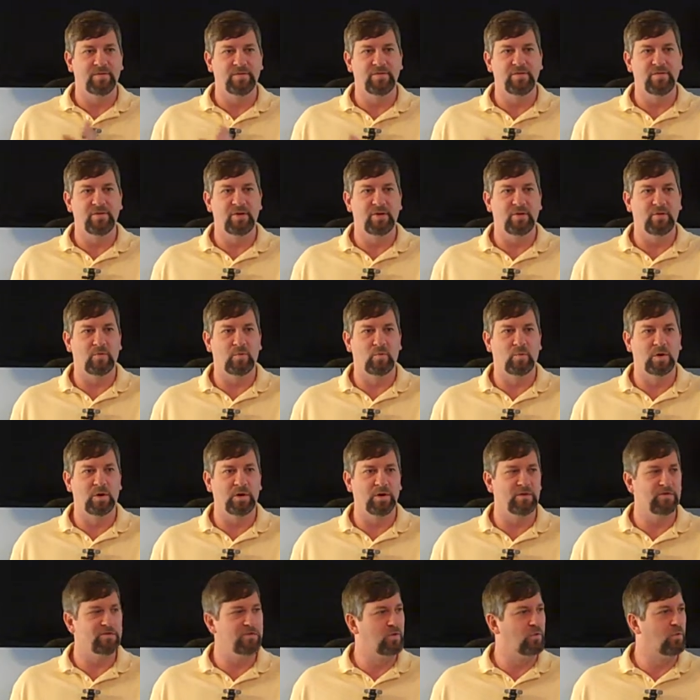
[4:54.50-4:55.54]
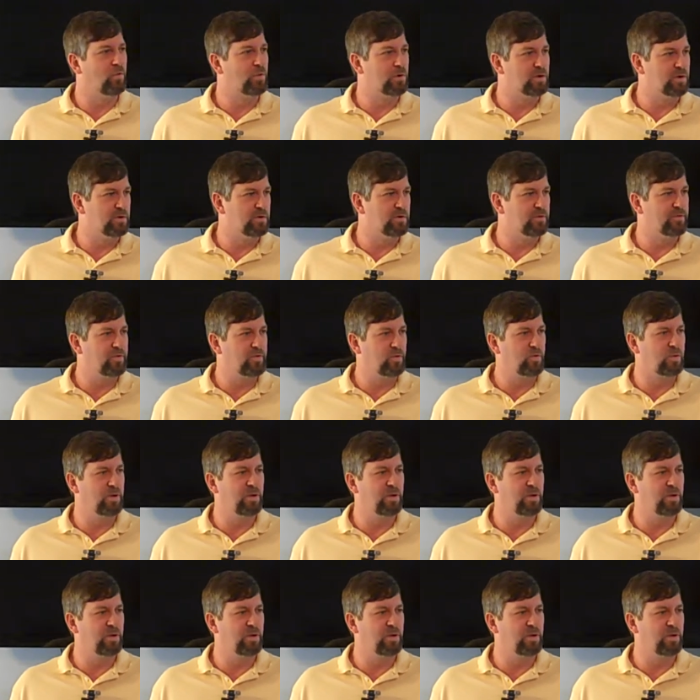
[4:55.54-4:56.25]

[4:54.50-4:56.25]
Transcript: the will of the world, the